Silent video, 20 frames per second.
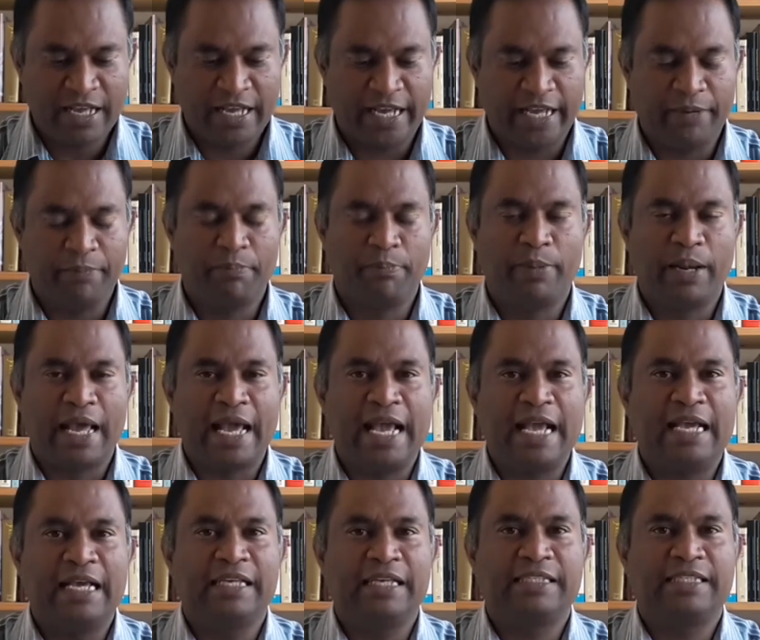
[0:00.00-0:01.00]
in
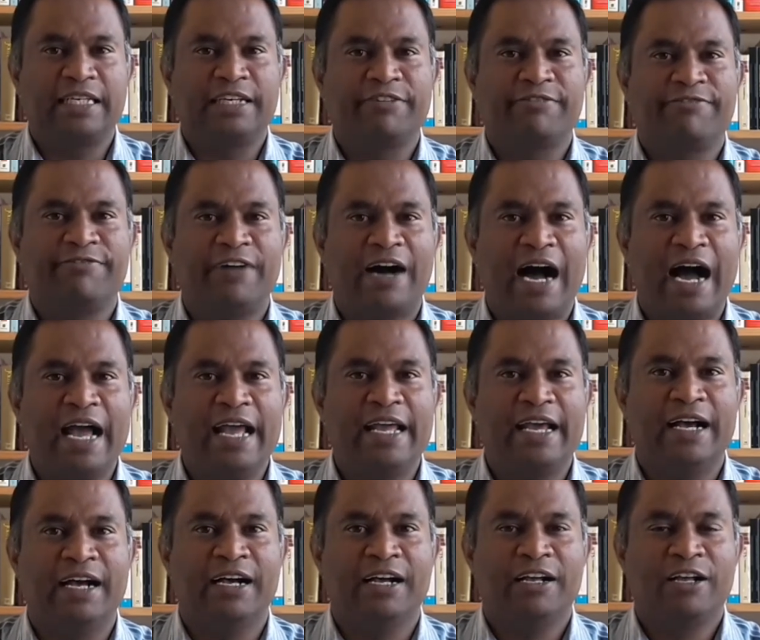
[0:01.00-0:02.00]
blazing
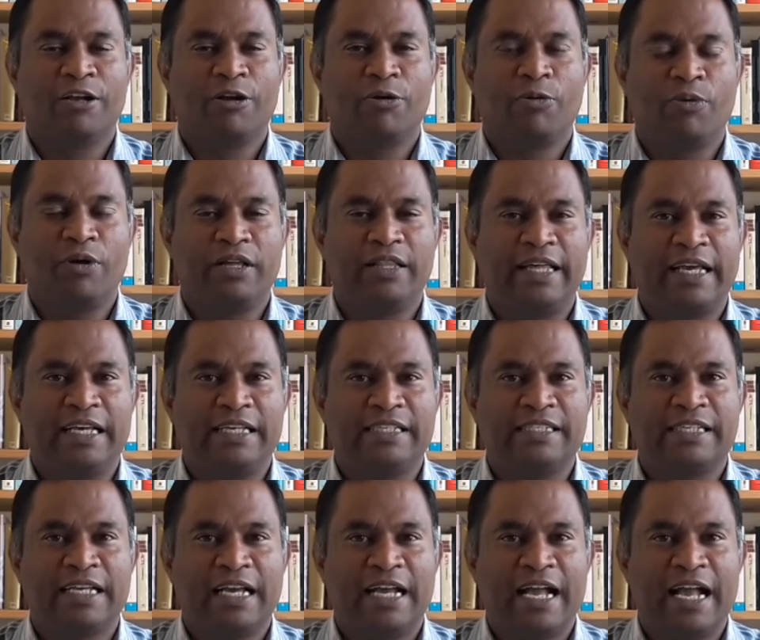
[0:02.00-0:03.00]
fire with
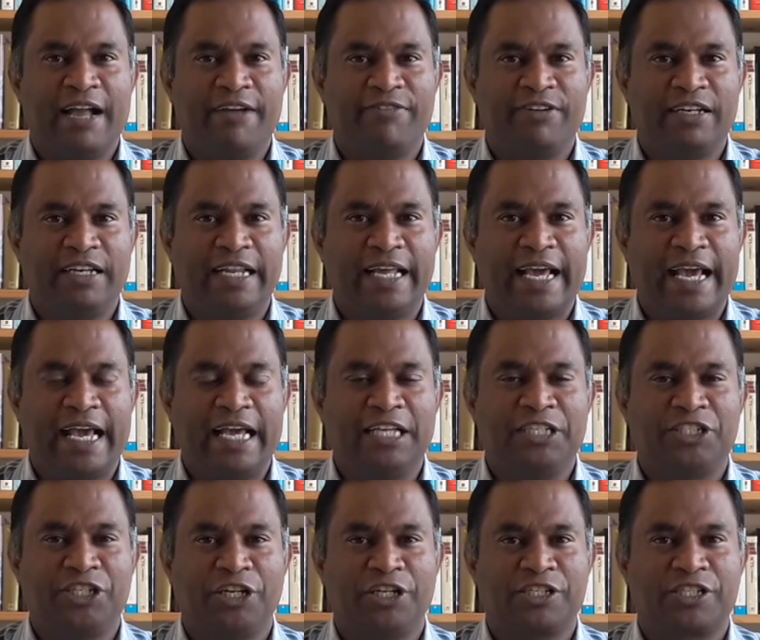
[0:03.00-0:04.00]
his heavenly
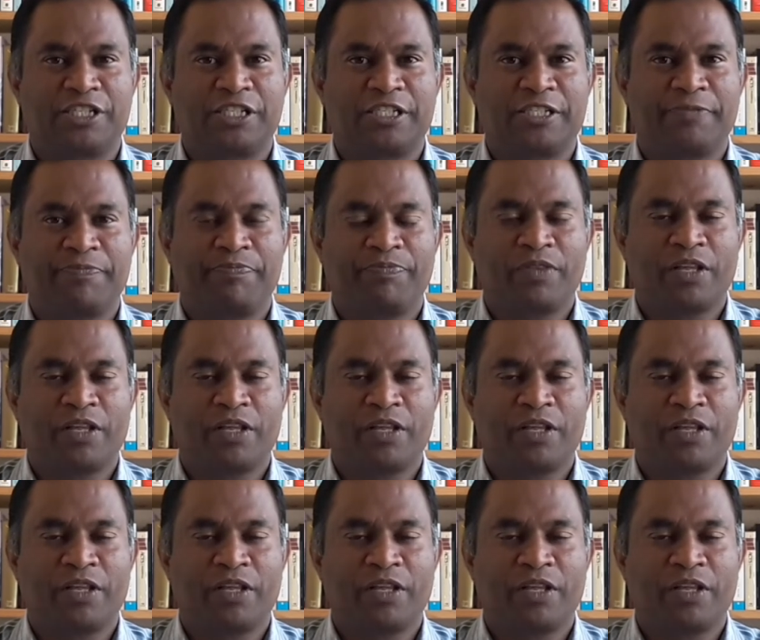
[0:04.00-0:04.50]
angels.